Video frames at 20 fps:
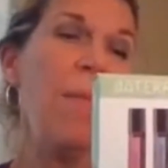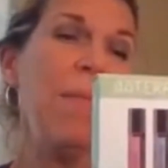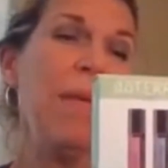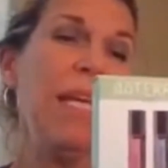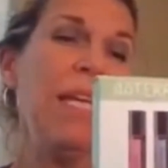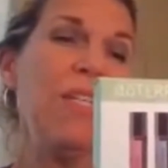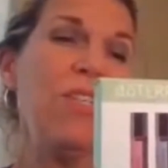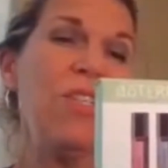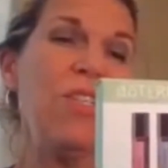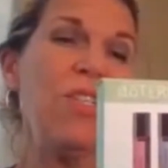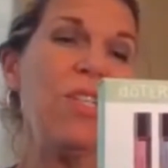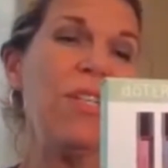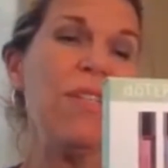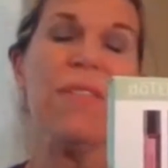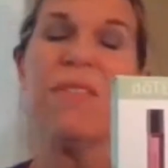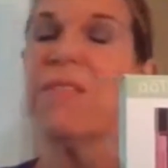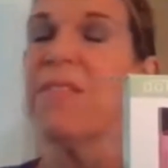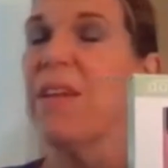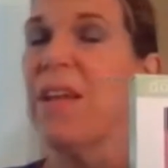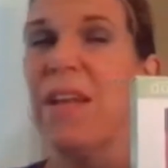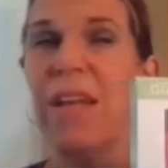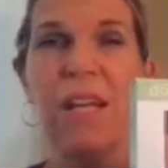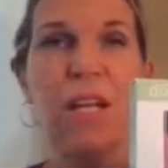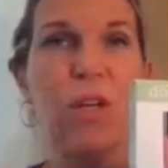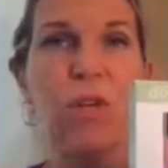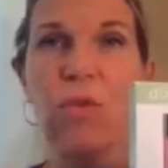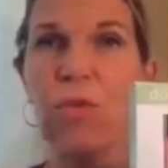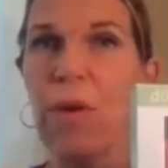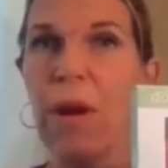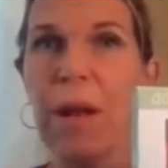It's just an
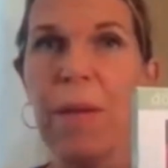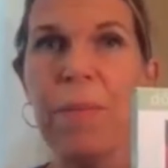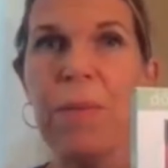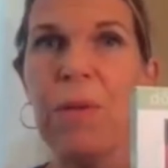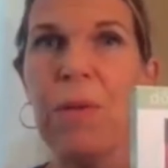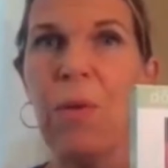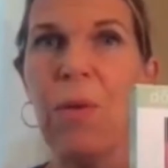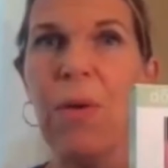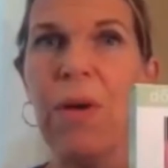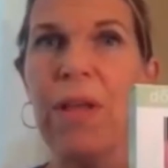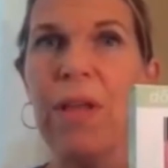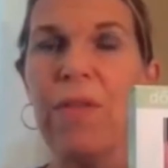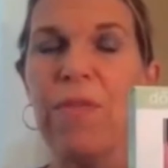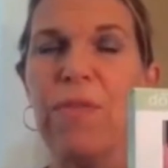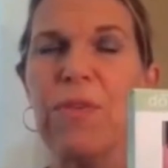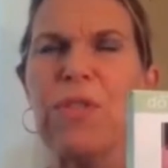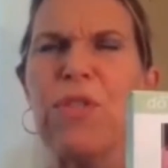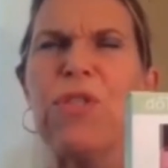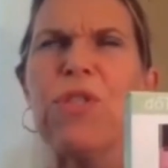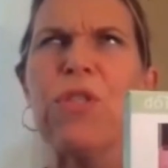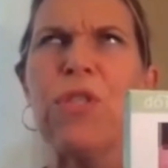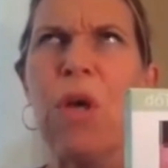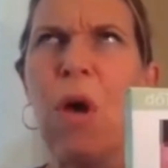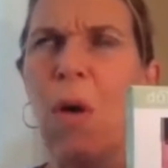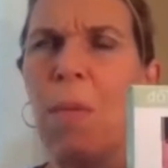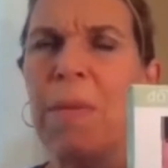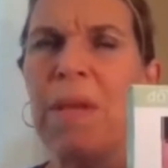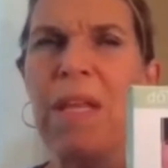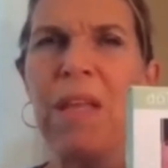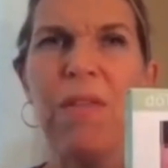incredible oil for
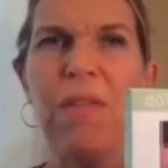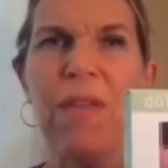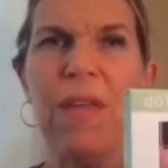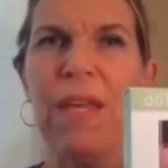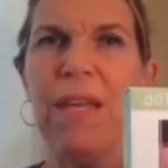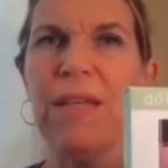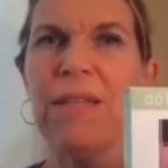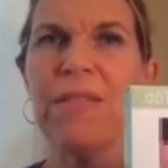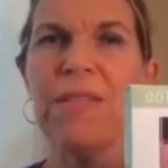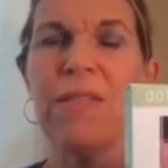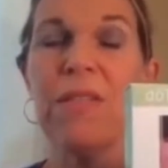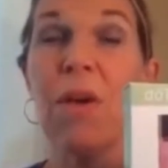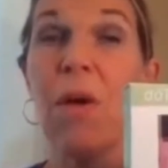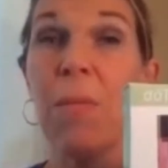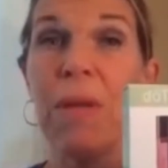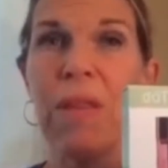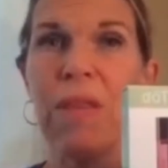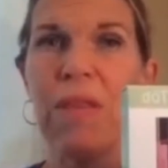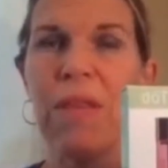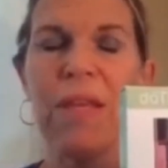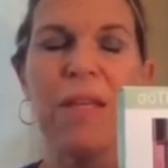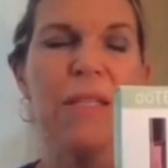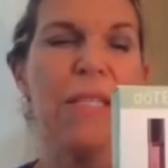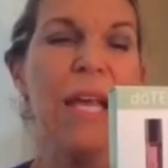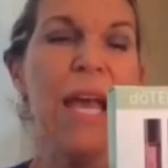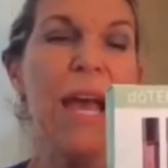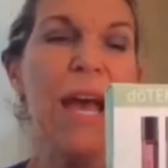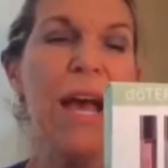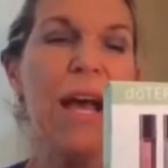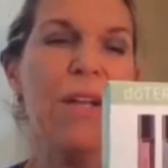so many things. So many things.
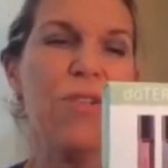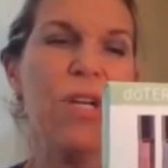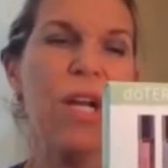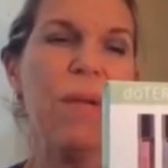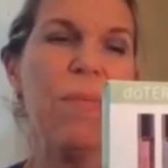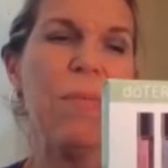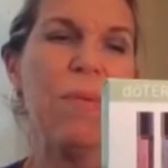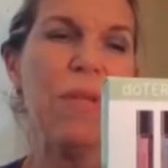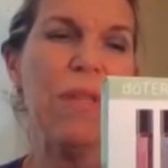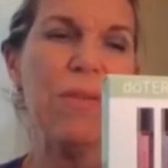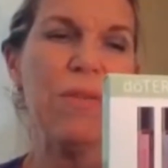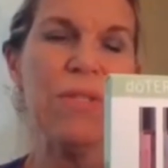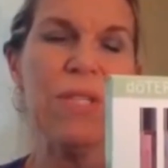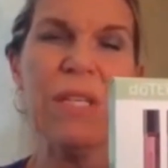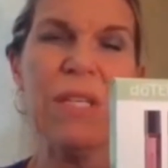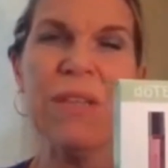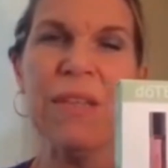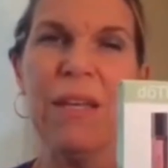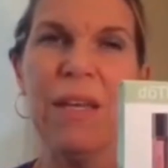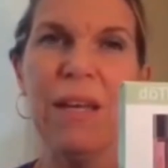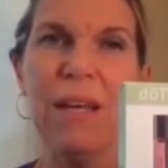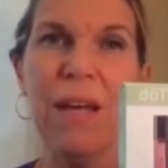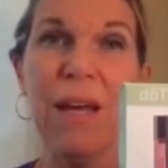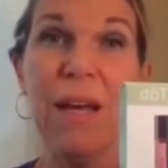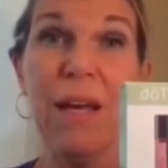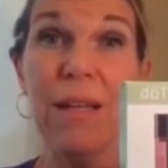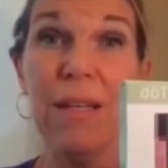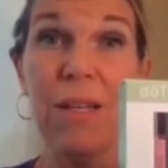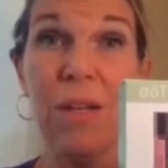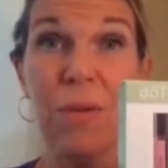I'll try to put those in the
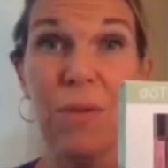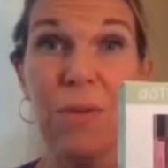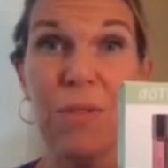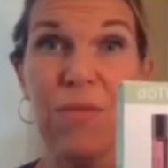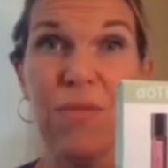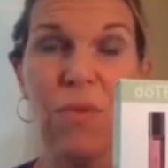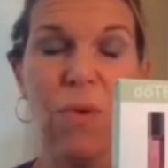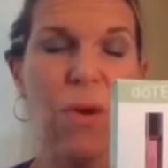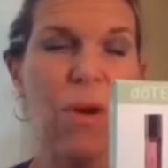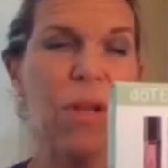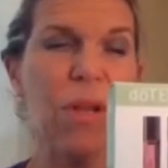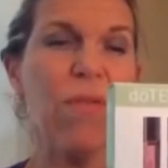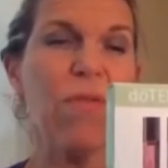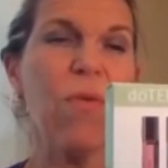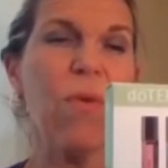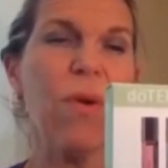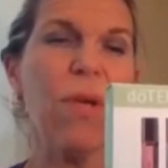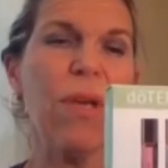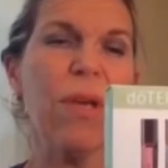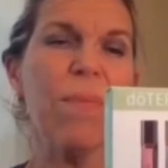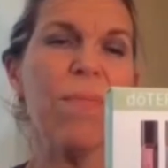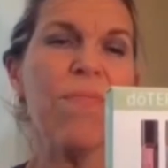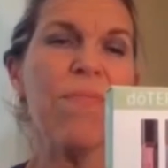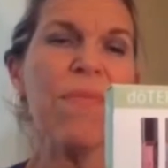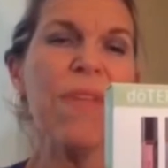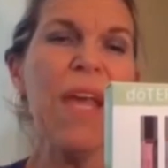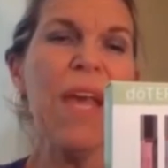notes for you.